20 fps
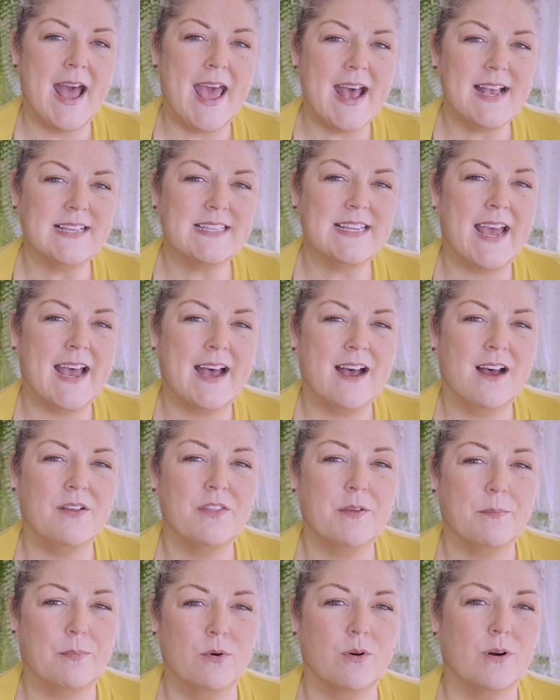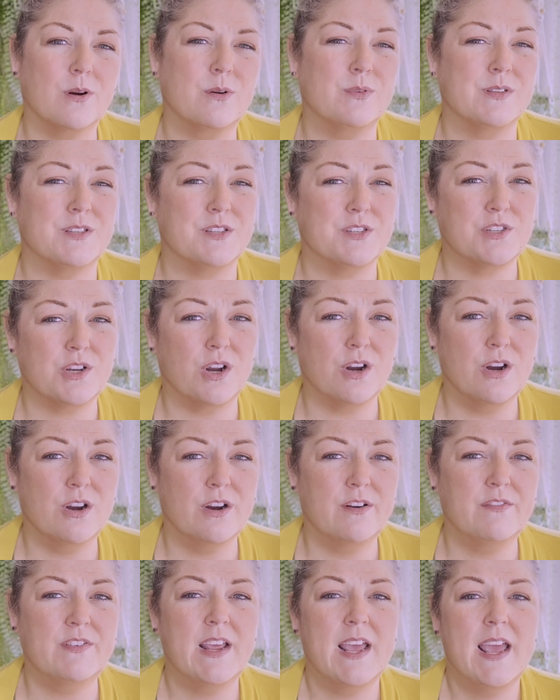asked how the pork was
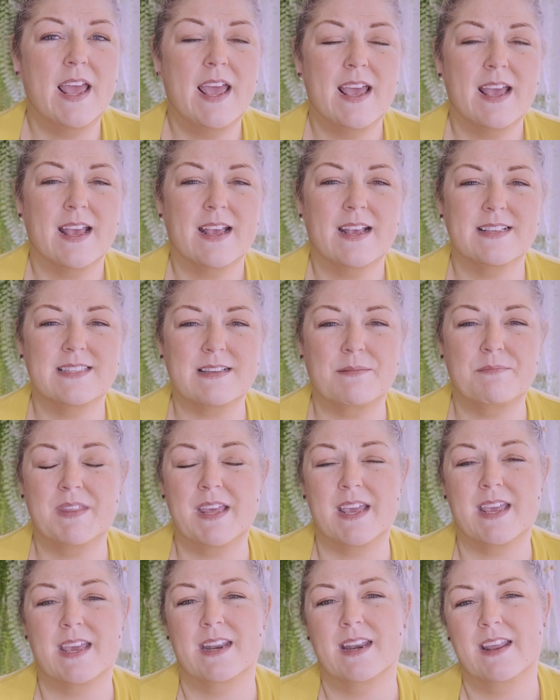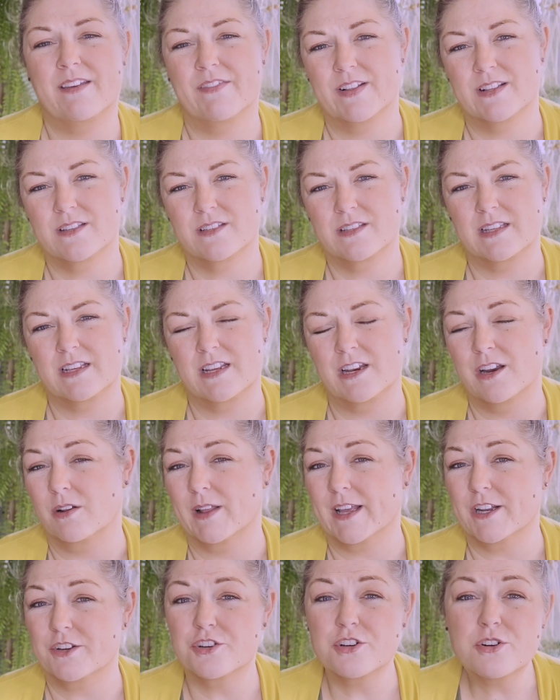served because I'm thinking if it's,
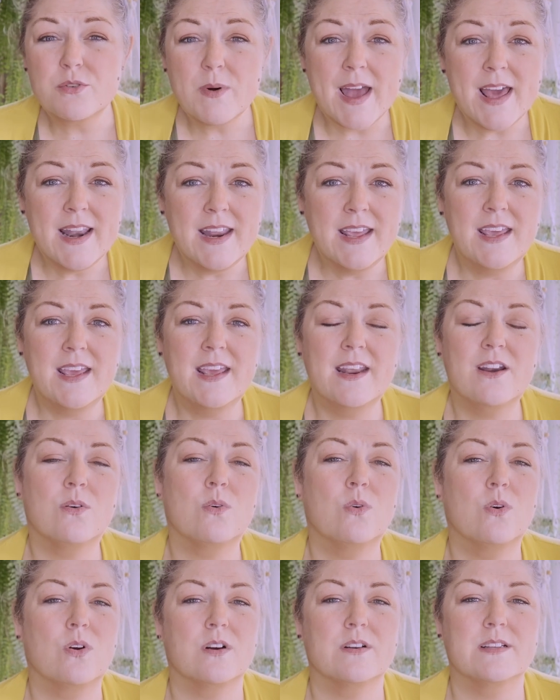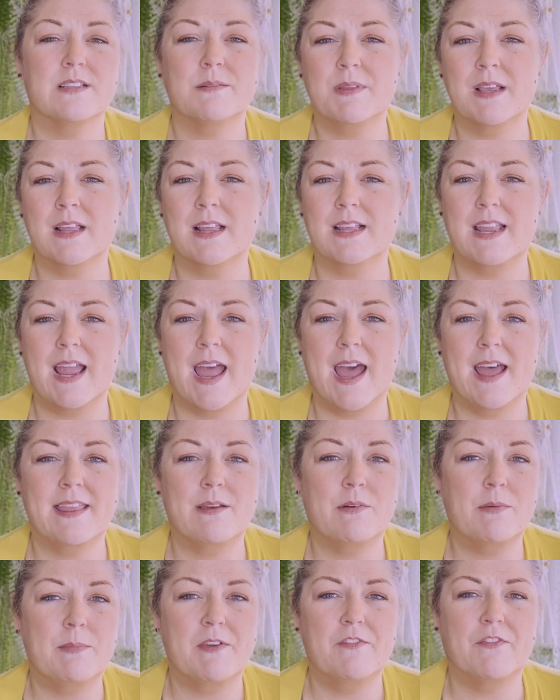like shredded or something like that,
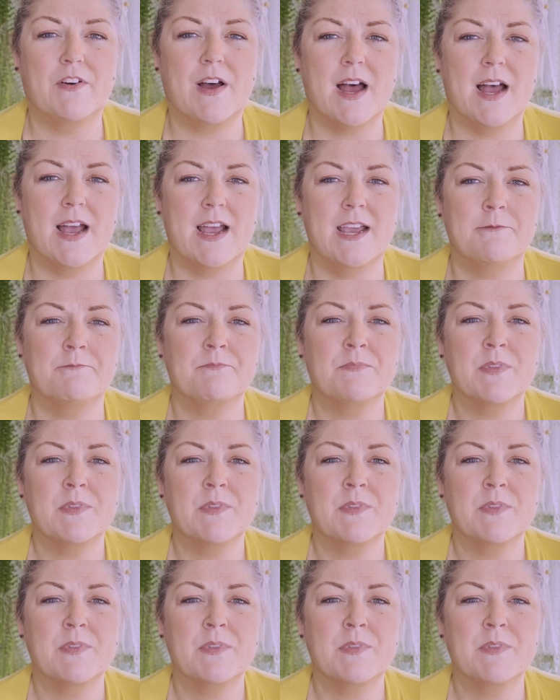that would be fine.